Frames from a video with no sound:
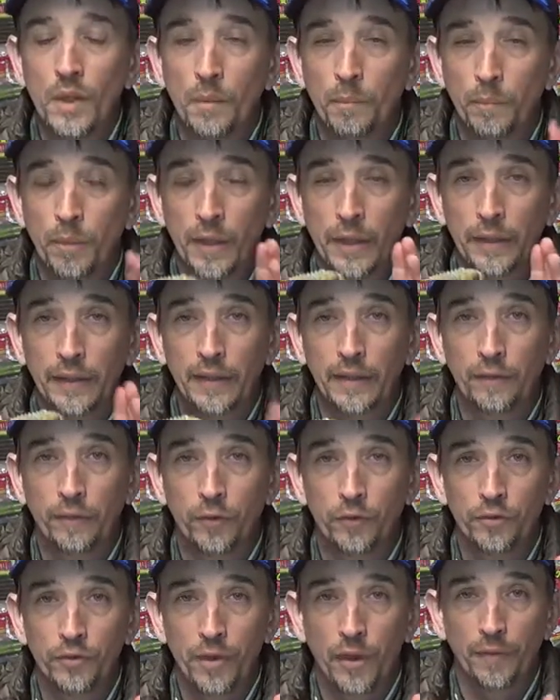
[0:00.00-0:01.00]
But if
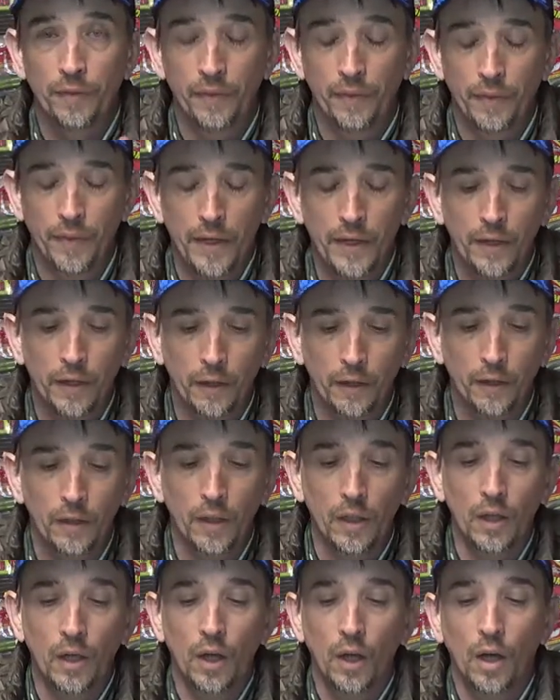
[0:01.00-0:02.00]
there's nothing there,
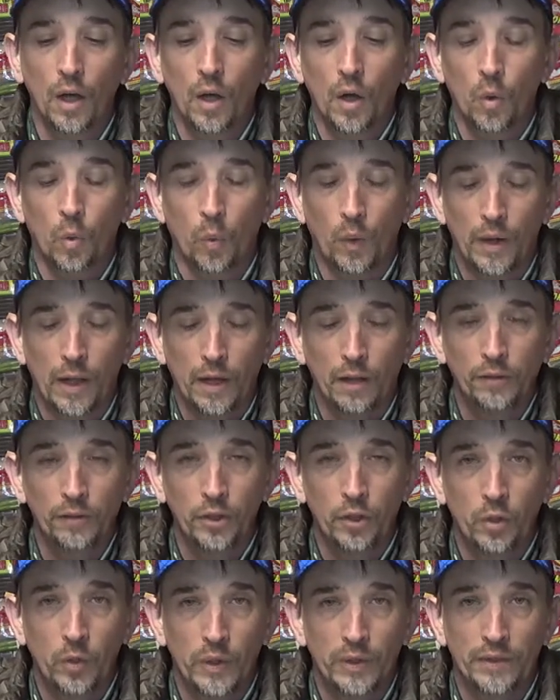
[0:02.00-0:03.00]
what I'll
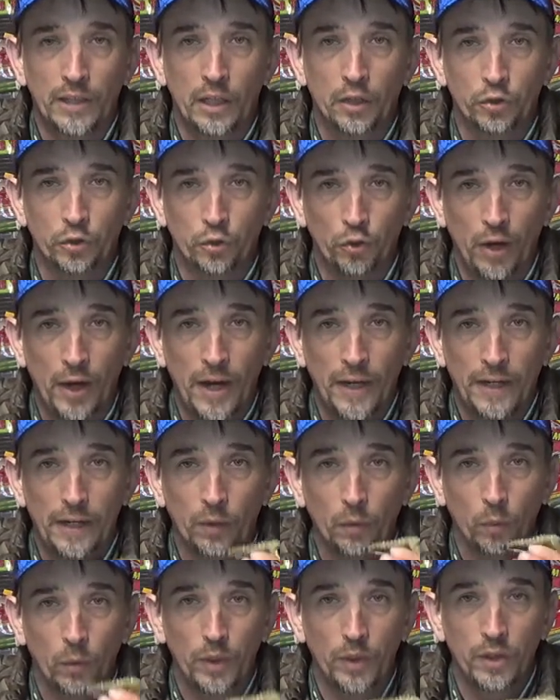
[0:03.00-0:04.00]
do is I'll drag
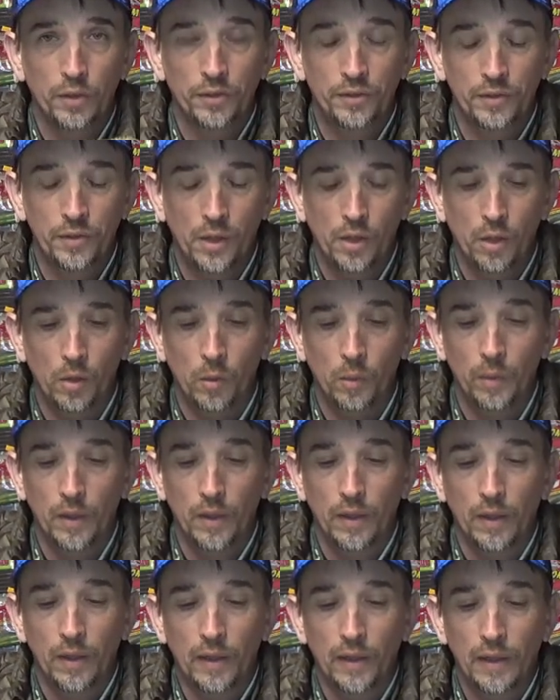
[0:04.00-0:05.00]
it real slow.
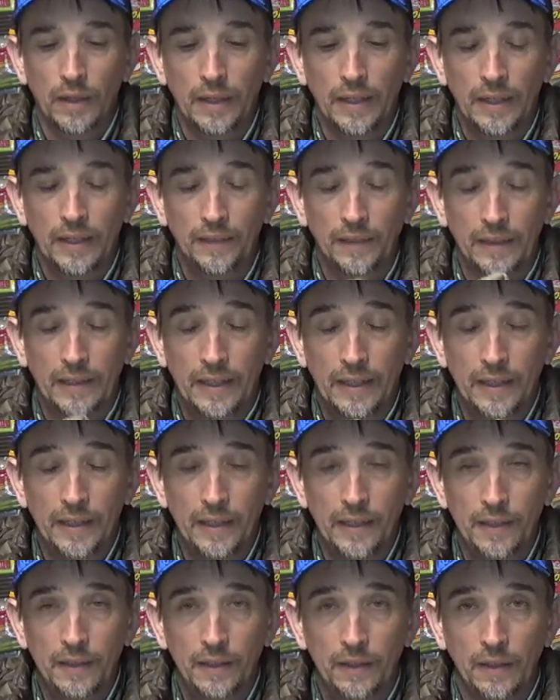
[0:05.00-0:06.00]
And the
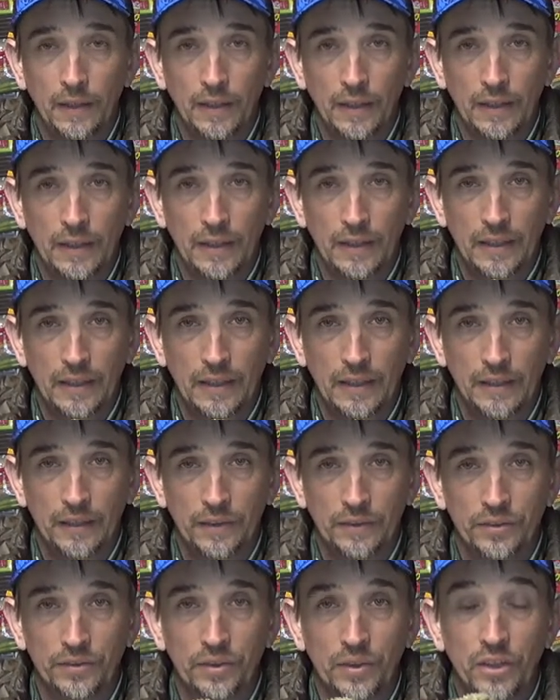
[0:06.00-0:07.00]
key
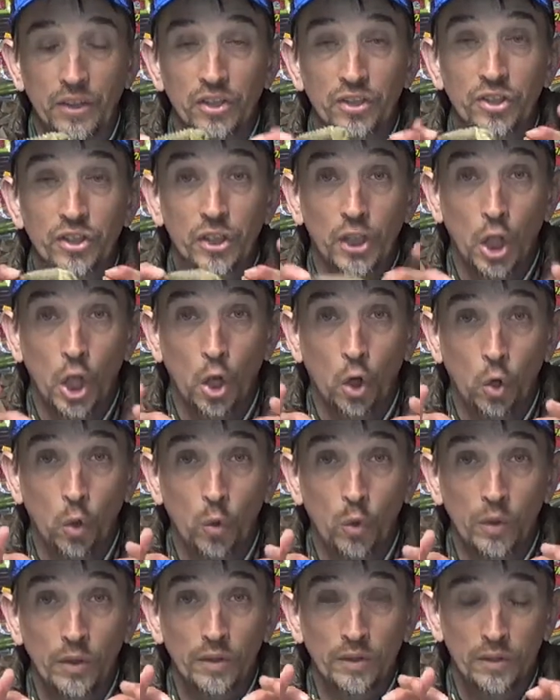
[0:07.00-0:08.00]
is slow.
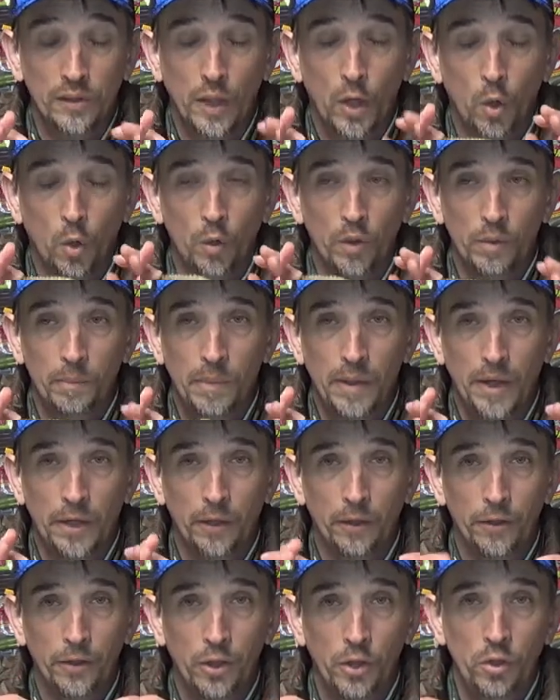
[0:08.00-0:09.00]
Slower the
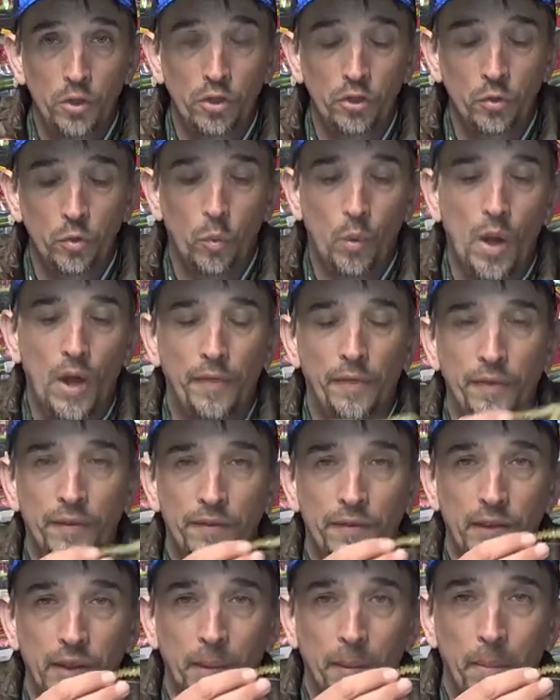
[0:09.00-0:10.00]
better. You just want this
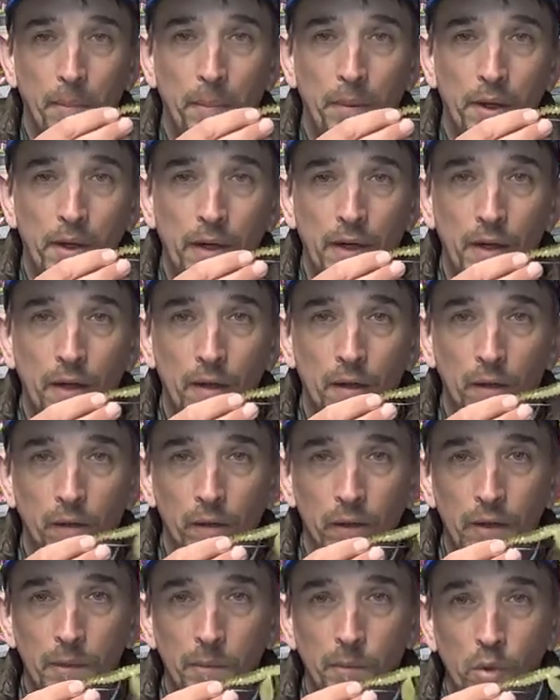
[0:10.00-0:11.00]
thing
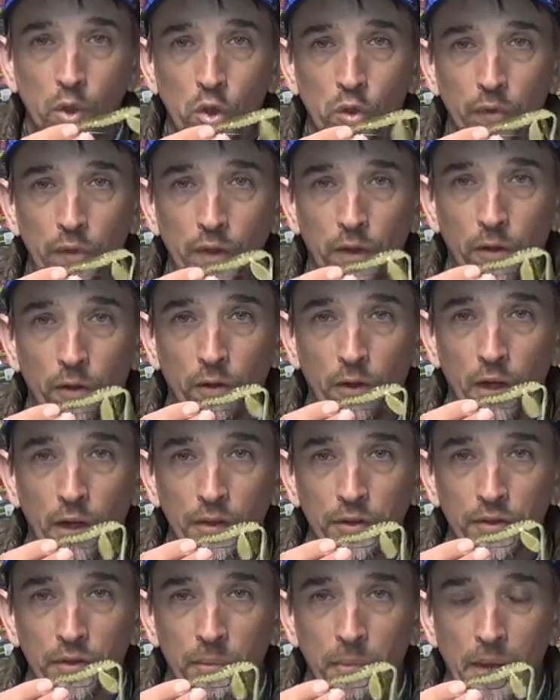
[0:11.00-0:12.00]
barely moving
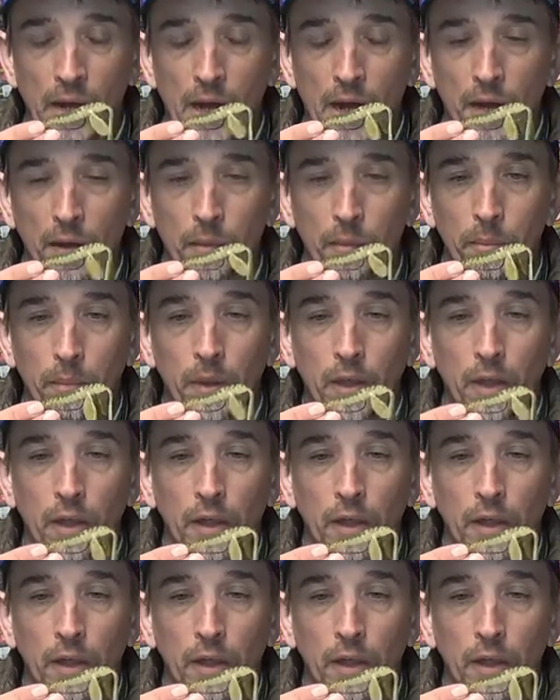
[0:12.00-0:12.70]
across the bottom